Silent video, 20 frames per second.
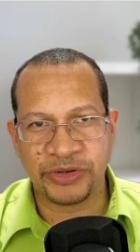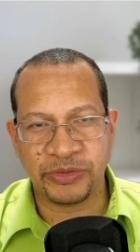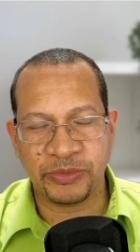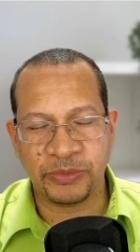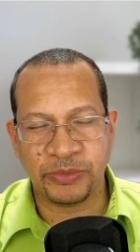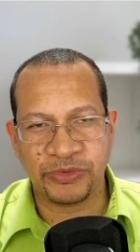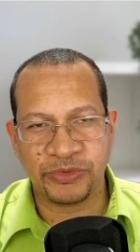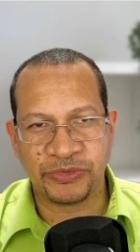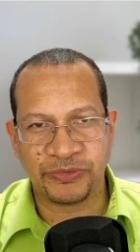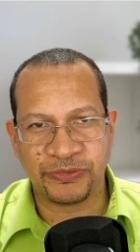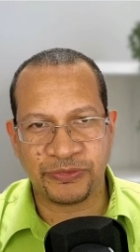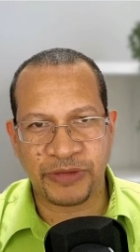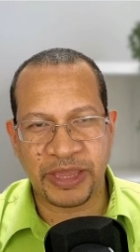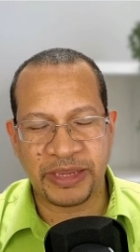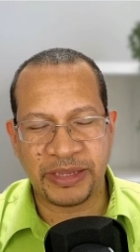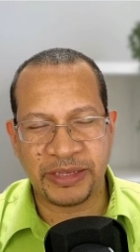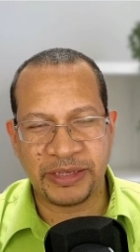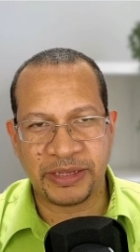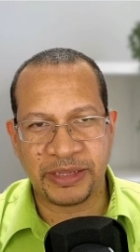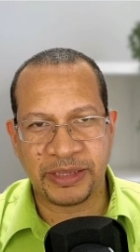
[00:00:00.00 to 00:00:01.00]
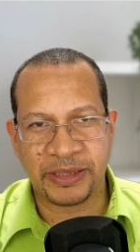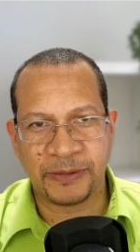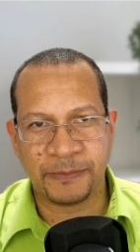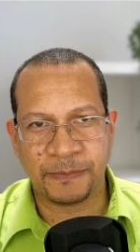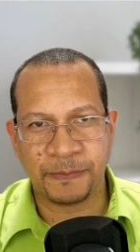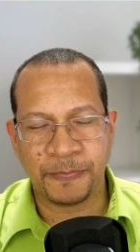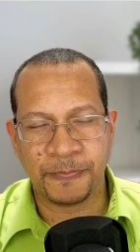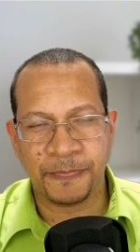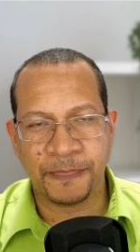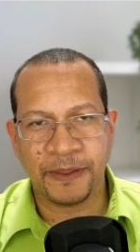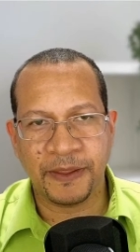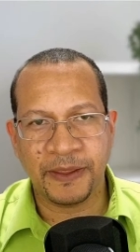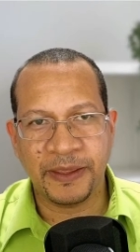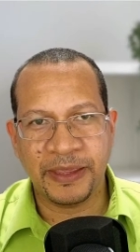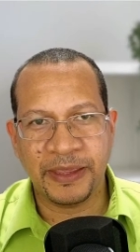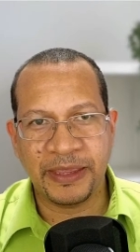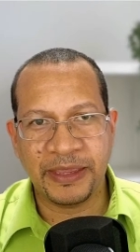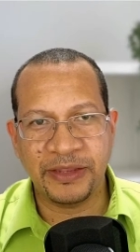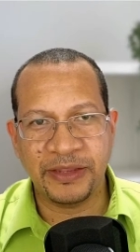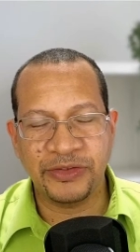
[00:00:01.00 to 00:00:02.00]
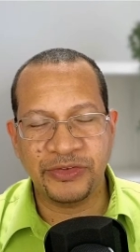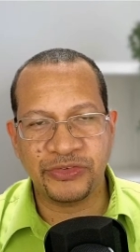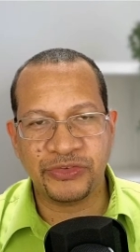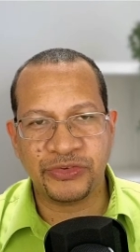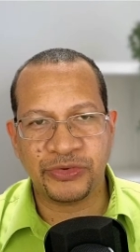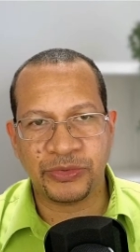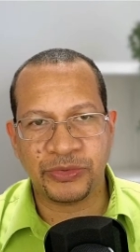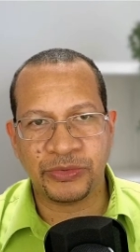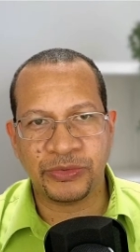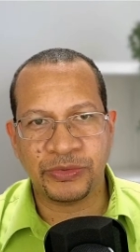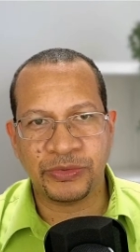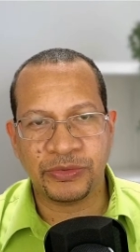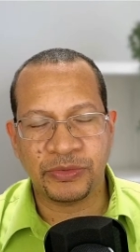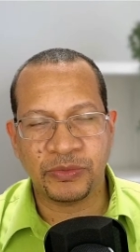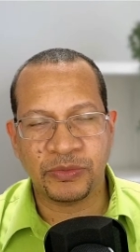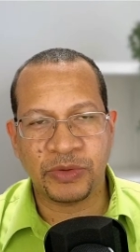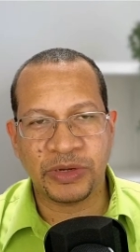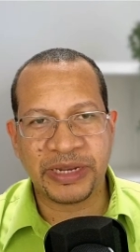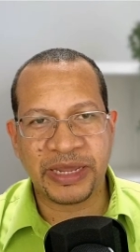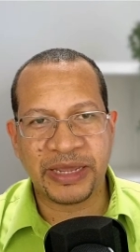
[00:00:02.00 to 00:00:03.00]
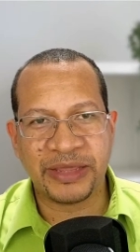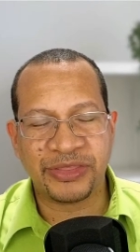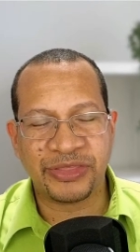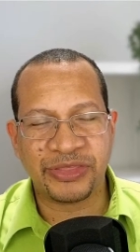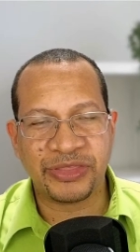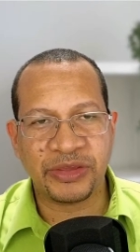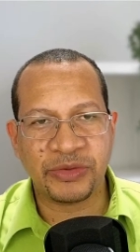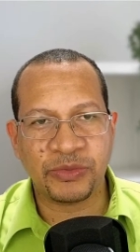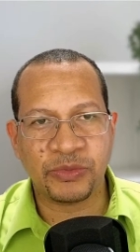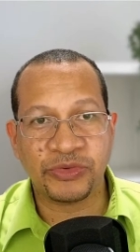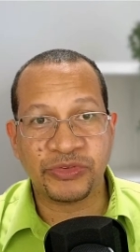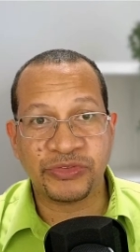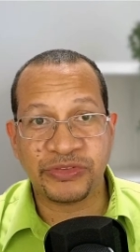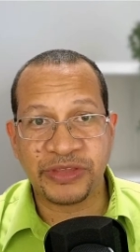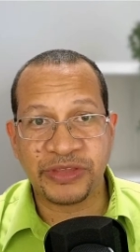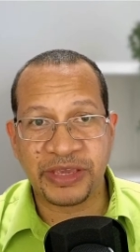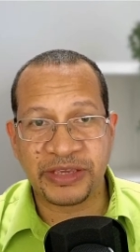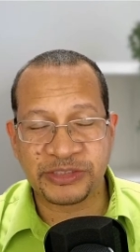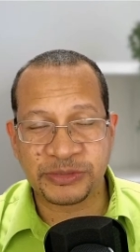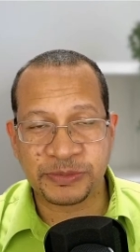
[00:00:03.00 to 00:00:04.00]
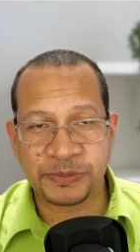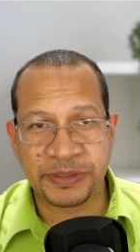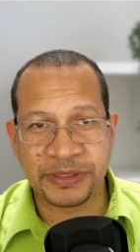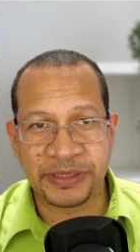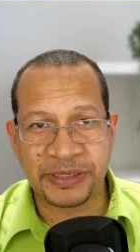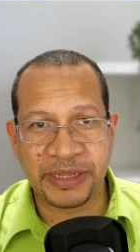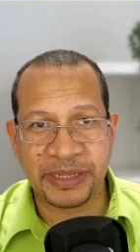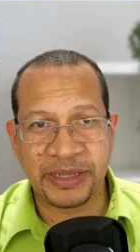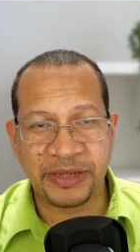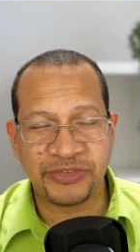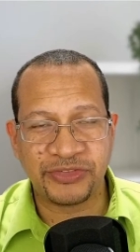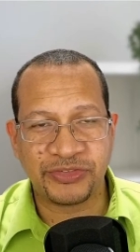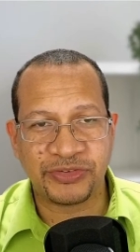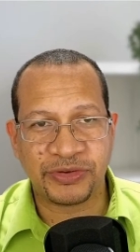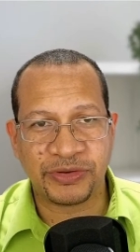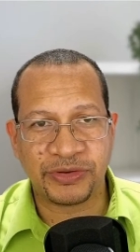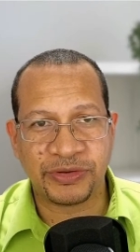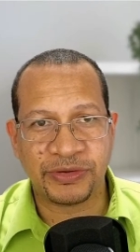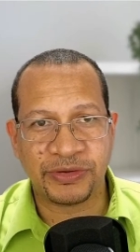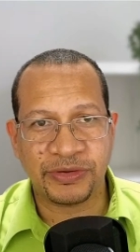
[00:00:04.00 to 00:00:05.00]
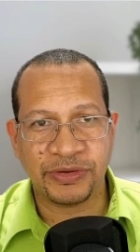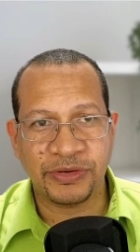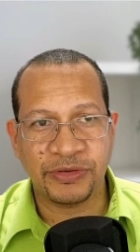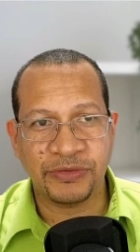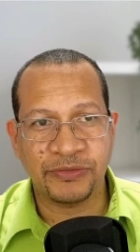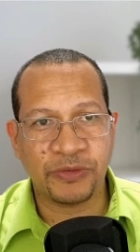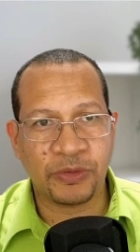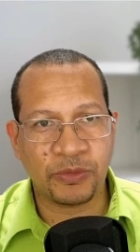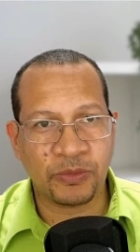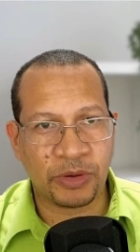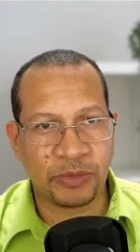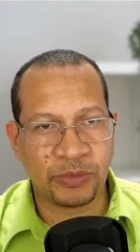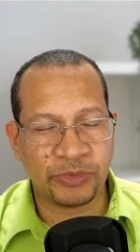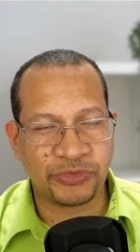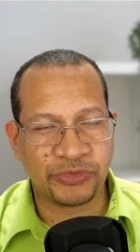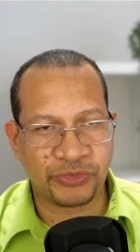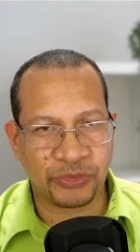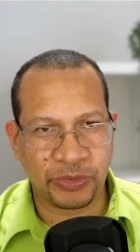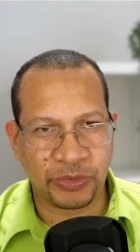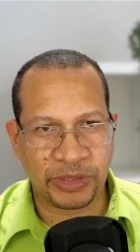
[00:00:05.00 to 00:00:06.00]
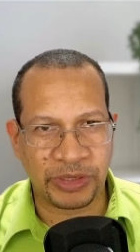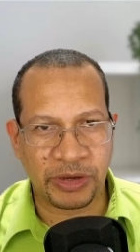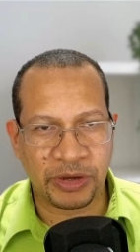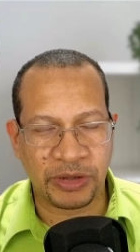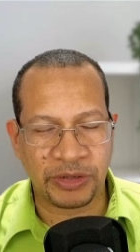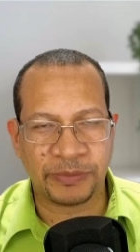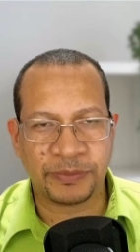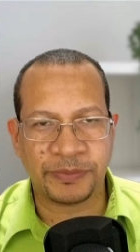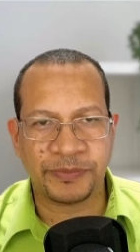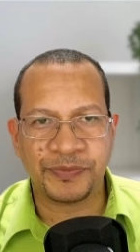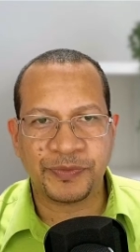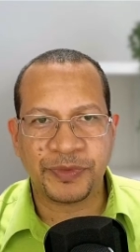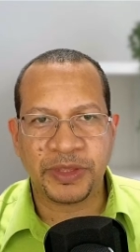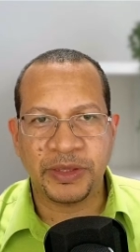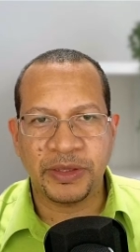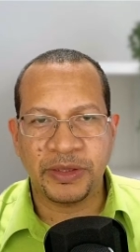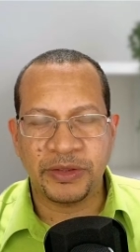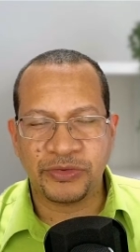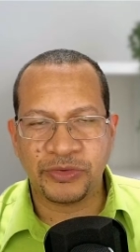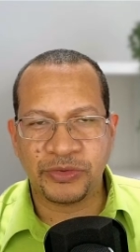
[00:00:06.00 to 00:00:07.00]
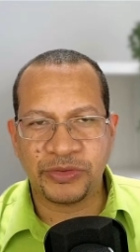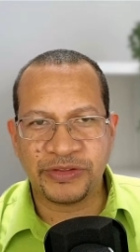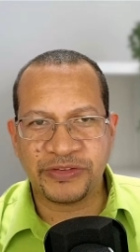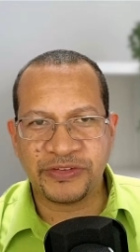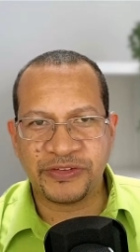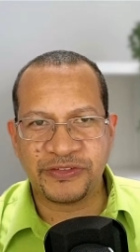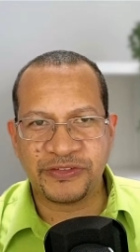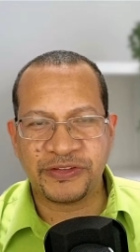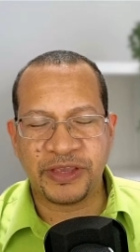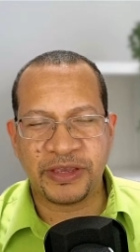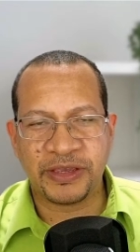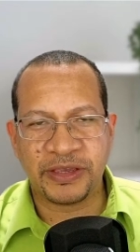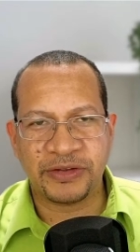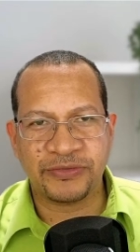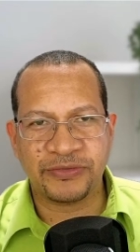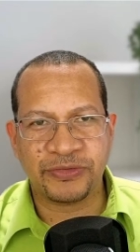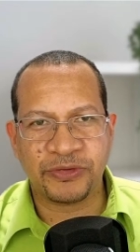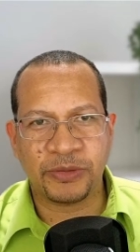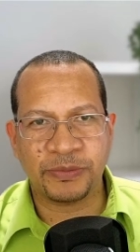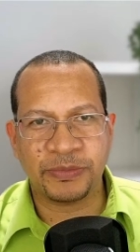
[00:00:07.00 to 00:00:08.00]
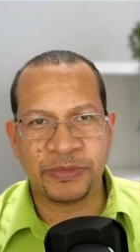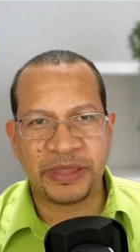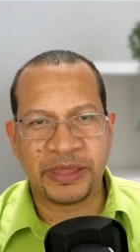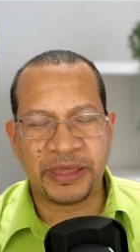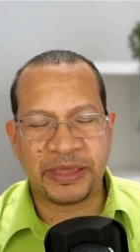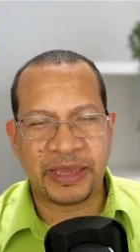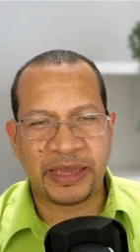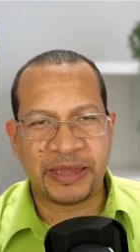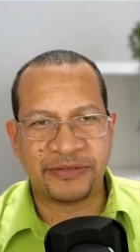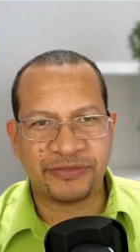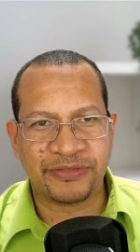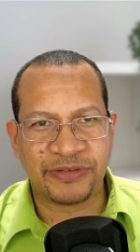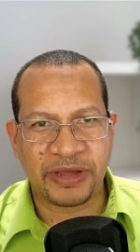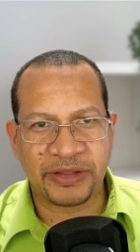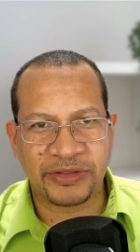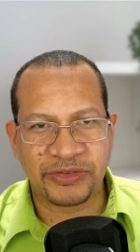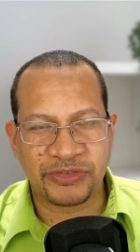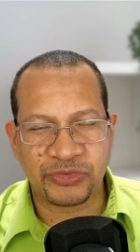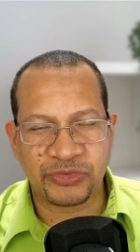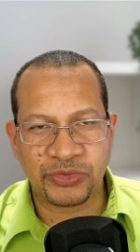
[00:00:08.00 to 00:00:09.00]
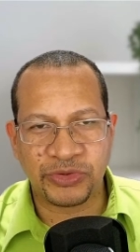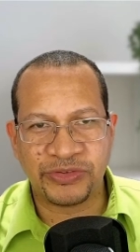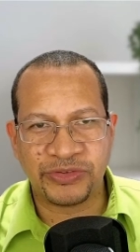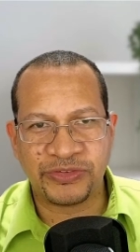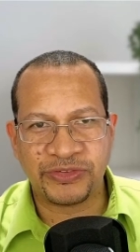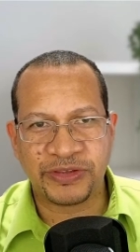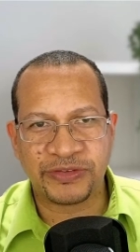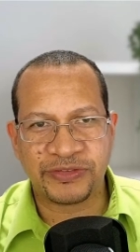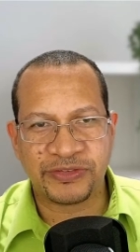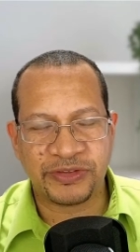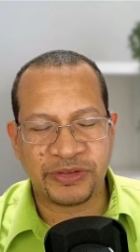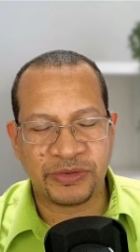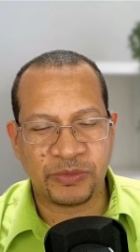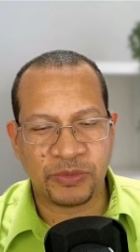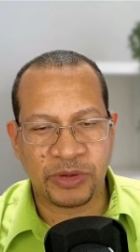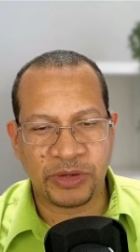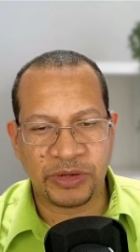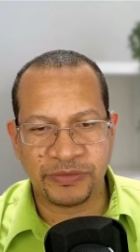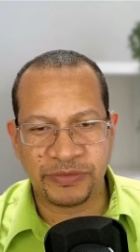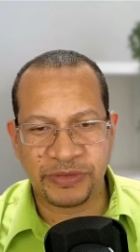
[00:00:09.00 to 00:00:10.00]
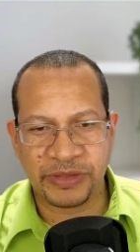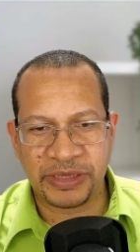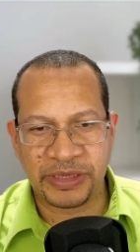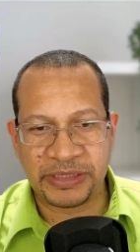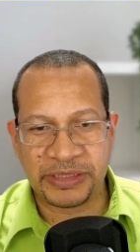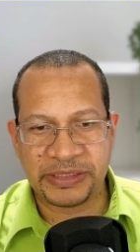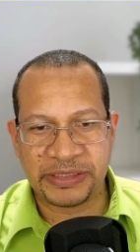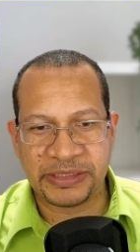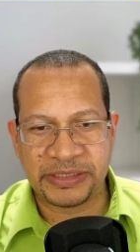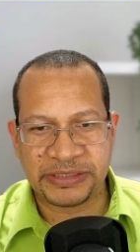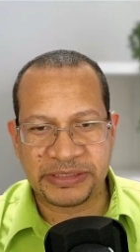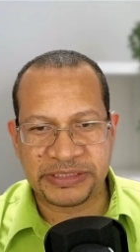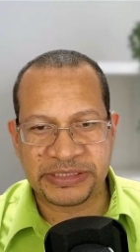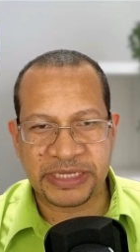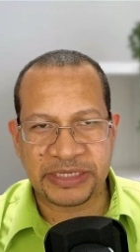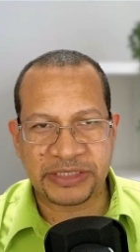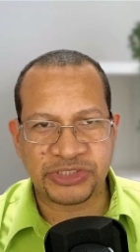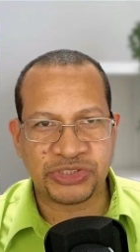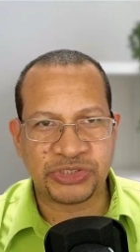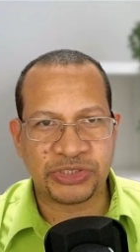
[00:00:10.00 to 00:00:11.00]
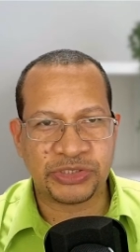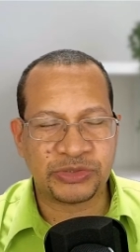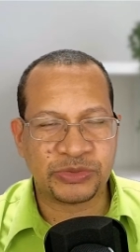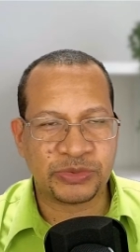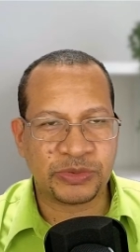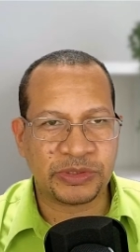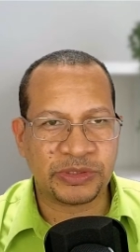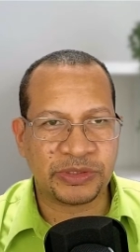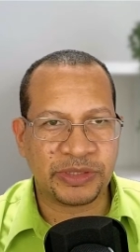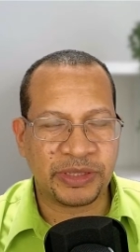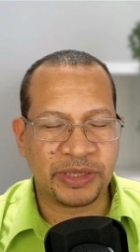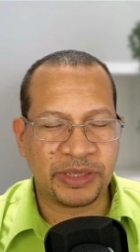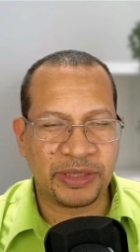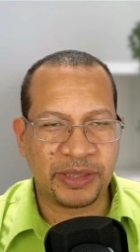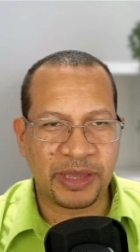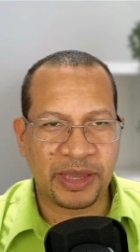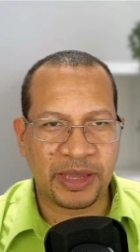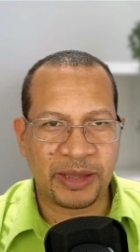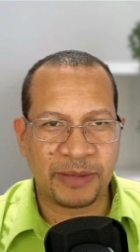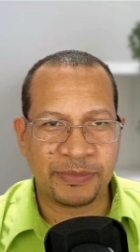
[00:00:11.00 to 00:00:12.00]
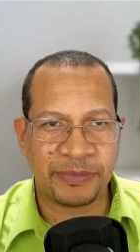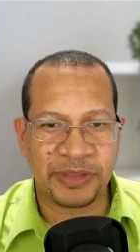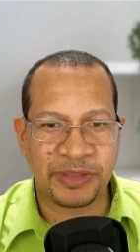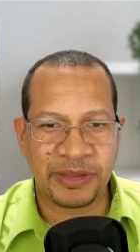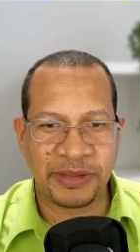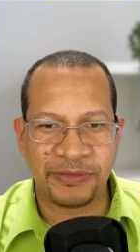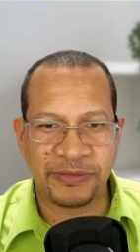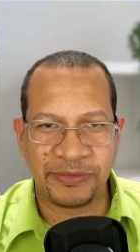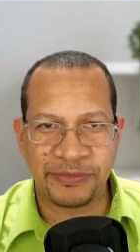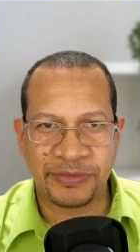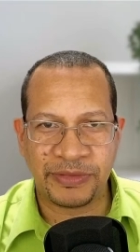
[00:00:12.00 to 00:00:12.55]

he was finding into what I think was the explanation for what was going on. So this is taken from the Advanced 360, one of the sections, one of the